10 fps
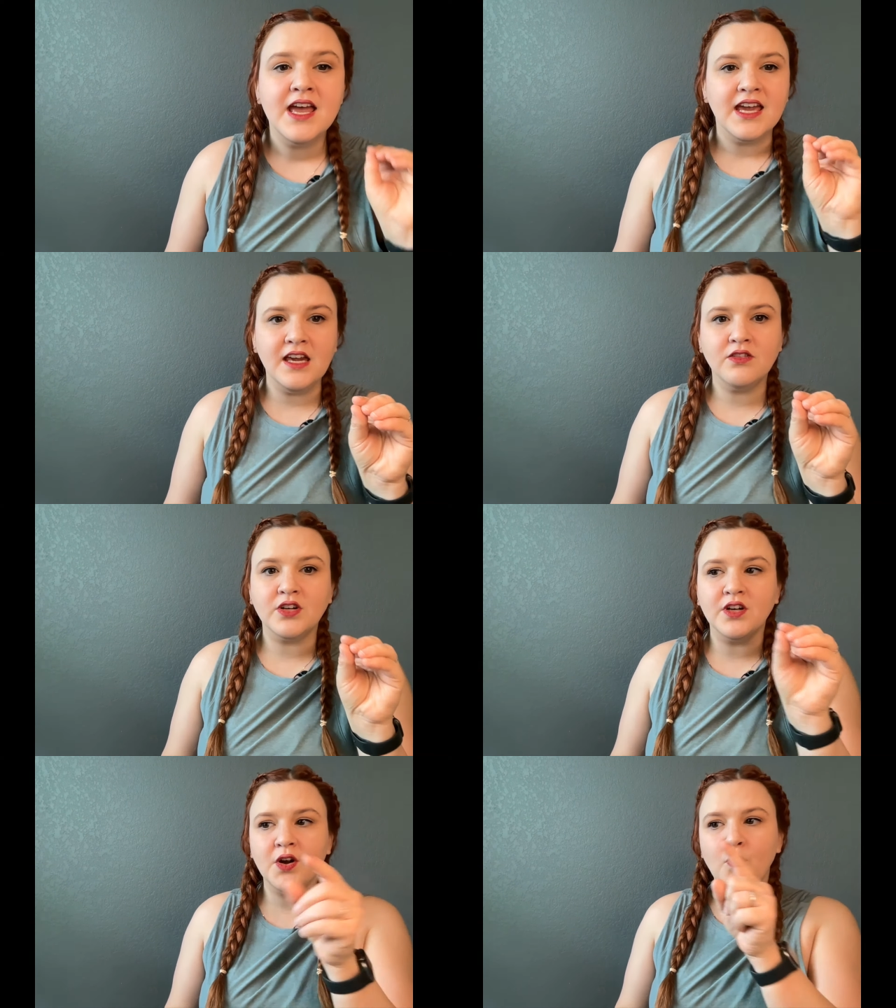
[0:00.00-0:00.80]

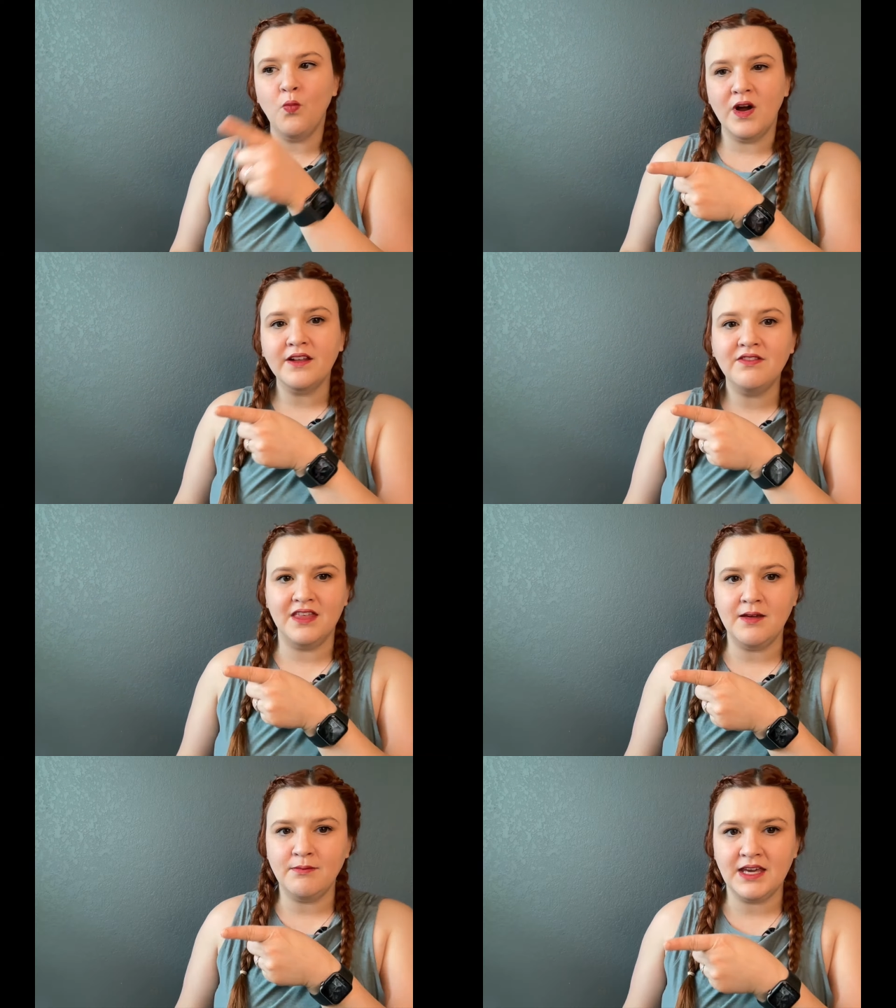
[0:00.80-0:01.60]
Either one of
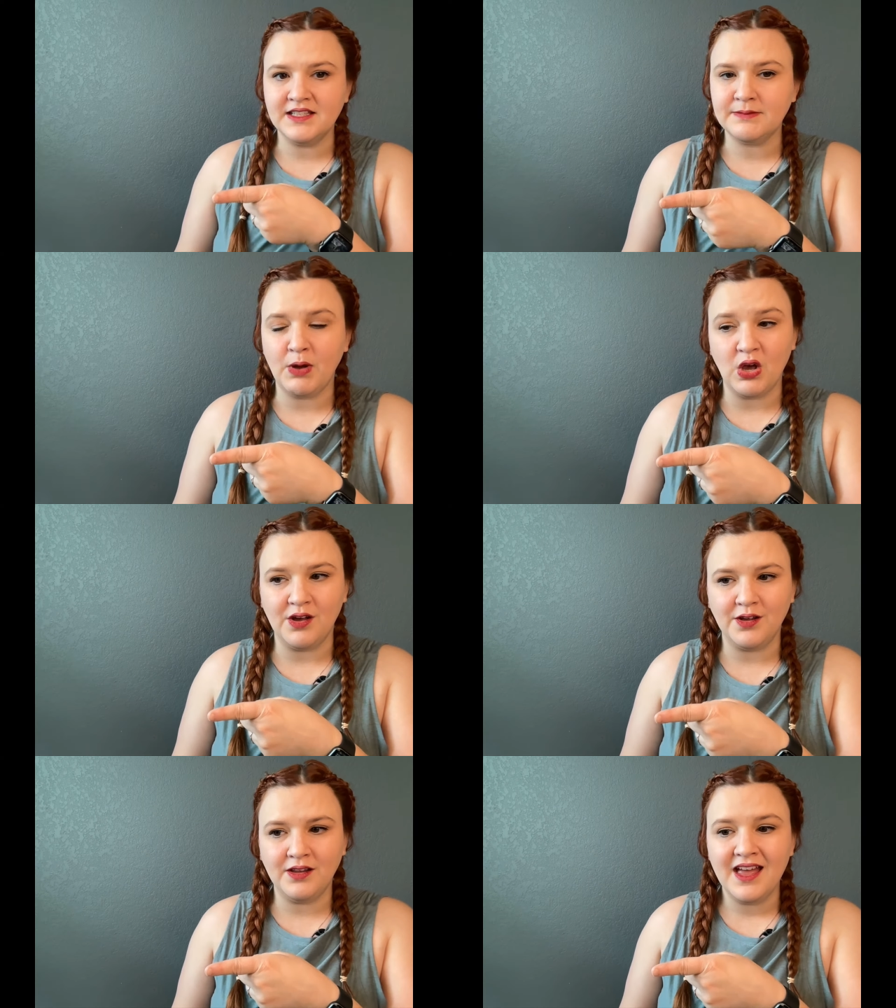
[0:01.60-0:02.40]
them is
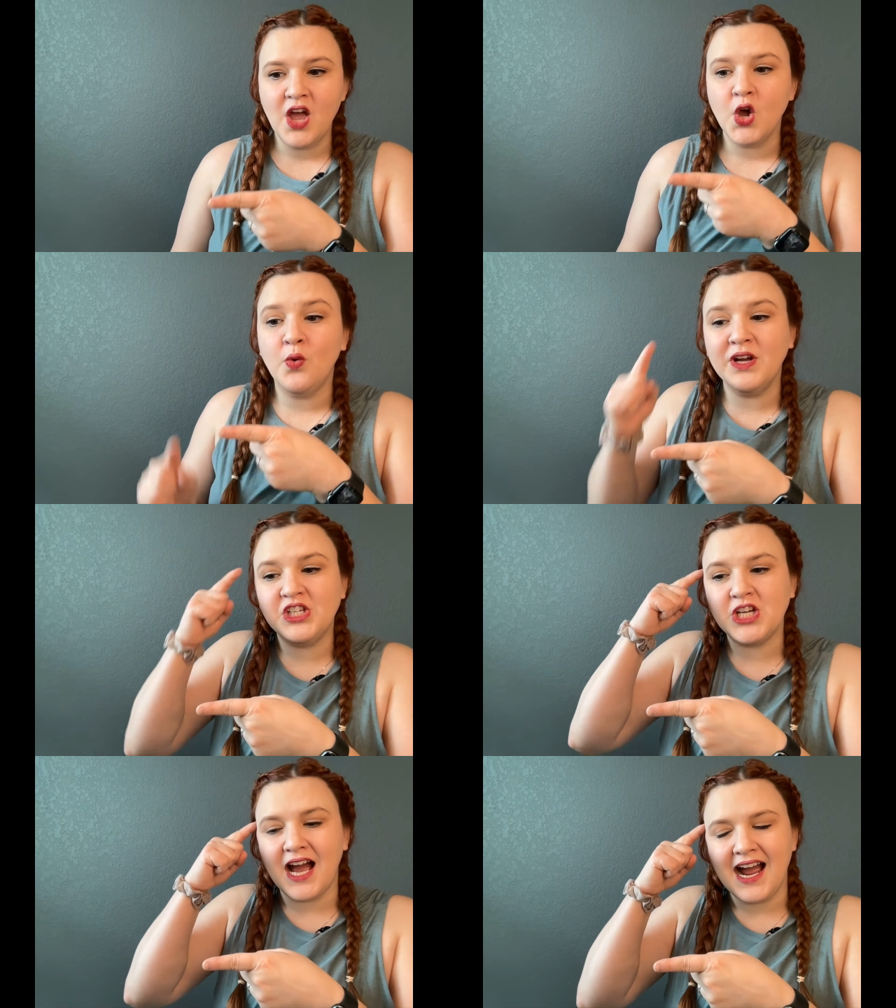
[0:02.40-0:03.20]
Paul,
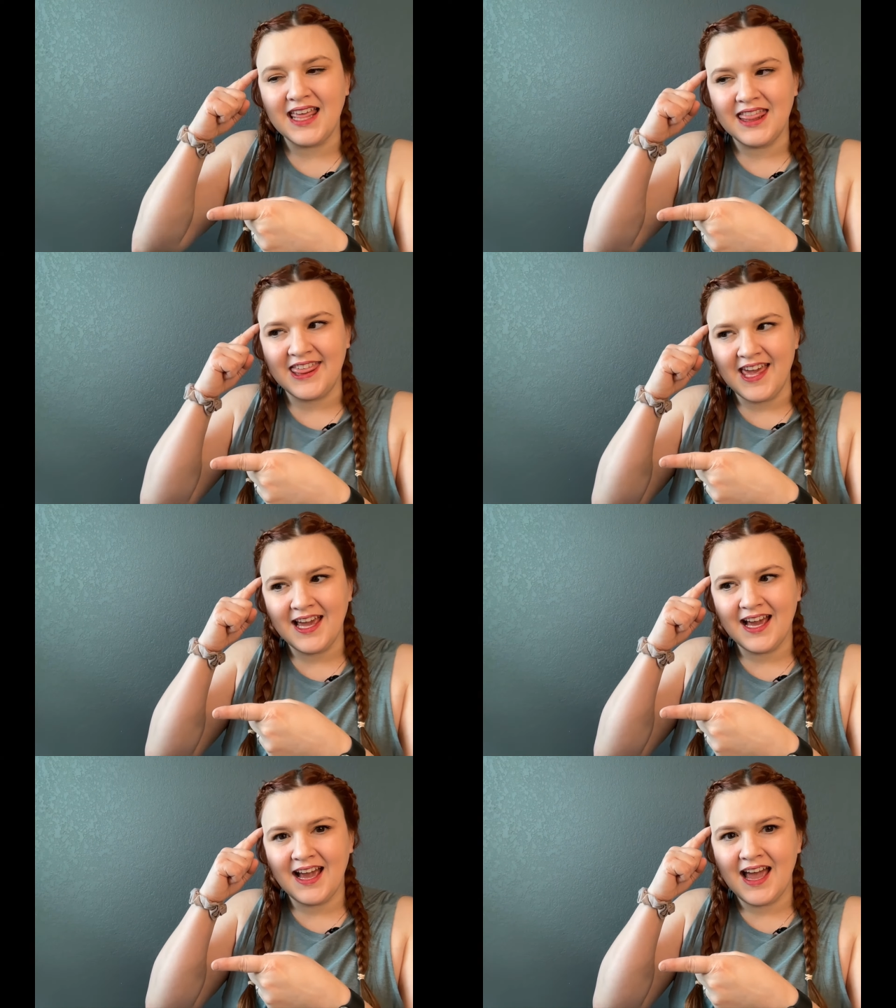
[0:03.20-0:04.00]
which I
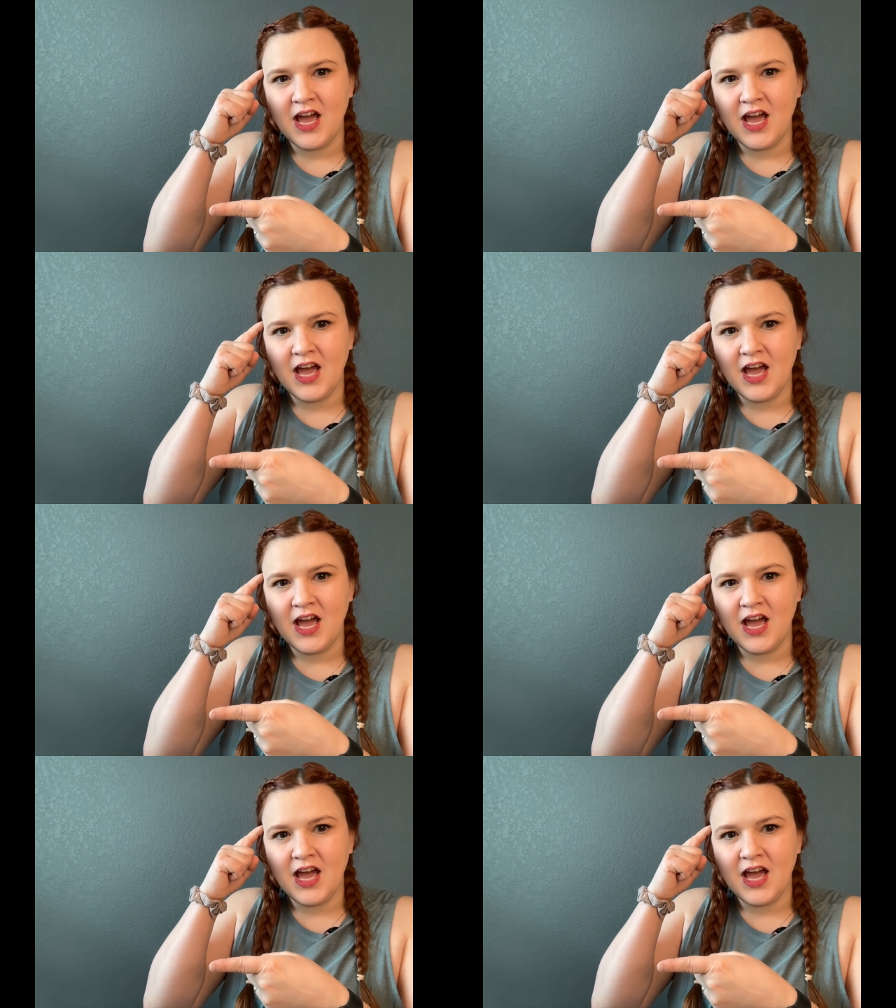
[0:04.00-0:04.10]
think